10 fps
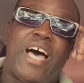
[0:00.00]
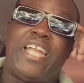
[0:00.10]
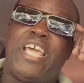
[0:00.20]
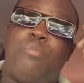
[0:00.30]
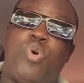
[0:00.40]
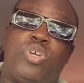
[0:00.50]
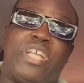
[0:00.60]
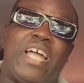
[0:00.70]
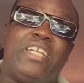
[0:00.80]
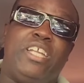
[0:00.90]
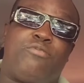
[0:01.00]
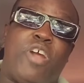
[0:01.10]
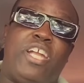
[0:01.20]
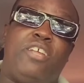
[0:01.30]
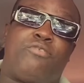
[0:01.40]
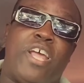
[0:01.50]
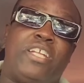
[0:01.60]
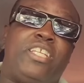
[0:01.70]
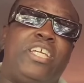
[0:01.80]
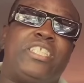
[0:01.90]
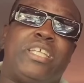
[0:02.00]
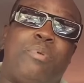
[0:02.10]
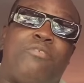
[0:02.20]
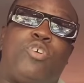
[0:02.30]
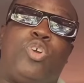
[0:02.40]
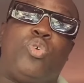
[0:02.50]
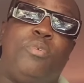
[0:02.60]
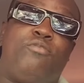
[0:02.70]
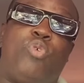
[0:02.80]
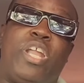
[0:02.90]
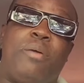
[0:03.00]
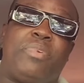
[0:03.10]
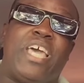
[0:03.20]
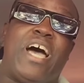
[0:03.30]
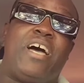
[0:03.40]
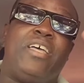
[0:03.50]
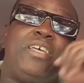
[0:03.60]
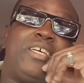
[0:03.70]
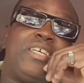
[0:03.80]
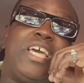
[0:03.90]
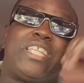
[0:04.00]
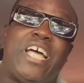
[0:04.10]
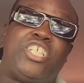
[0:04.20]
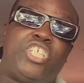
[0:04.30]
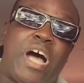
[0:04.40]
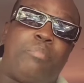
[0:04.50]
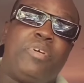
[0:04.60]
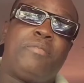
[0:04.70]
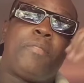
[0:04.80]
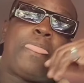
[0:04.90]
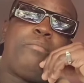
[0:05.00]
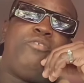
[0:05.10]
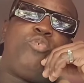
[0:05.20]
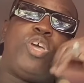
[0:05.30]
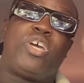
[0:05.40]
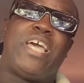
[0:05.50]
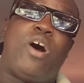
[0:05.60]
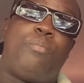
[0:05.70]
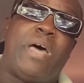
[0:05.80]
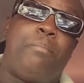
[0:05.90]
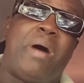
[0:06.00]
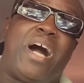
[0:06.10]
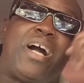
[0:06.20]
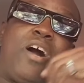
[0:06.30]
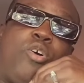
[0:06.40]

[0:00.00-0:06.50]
And the amount of different things they have to go do before them can get a job, before you can open a bank